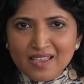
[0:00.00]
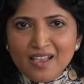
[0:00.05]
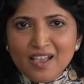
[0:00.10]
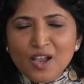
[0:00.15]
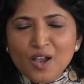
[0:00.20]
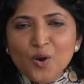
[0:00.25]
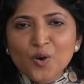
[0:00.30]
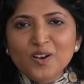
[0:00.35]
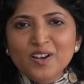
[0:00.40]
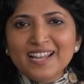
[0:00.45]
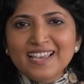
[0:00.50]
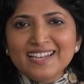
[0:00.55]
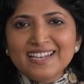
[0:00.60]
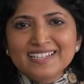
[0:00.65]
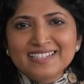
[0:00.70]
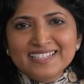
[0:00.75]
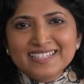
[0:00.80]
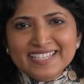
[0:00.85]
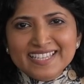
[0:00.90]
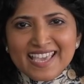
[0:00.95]
Online
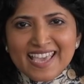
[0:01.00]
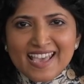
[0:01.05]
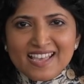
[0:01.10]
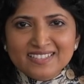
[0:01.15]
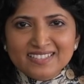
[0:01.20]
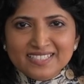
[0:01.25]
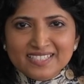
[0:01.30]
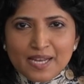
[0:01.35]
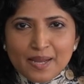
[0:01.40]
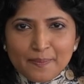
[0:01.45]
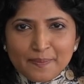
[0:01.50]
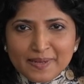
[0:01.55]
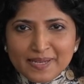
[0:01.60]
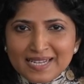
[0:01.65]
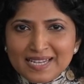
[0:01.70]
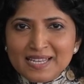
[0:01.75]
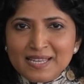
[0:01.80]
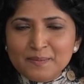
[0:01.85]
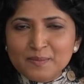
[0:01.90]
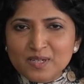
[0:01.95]
learning has rapidly
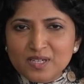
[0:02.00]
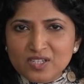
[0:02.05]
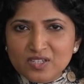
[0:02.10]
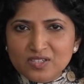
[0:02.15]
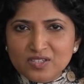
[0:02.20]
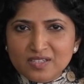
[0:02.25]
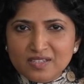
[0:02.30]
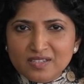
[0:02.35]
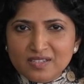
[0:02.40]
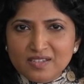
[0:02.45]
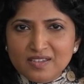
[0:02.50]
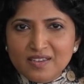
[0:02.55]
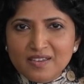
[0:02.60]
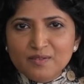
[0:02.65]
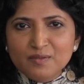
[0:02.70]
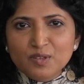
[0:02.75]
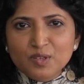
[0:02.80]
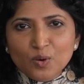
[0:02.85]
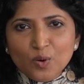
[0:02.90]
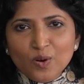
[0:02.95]
emerged. We
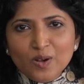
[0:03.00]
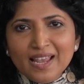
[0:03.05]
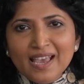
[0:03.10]
all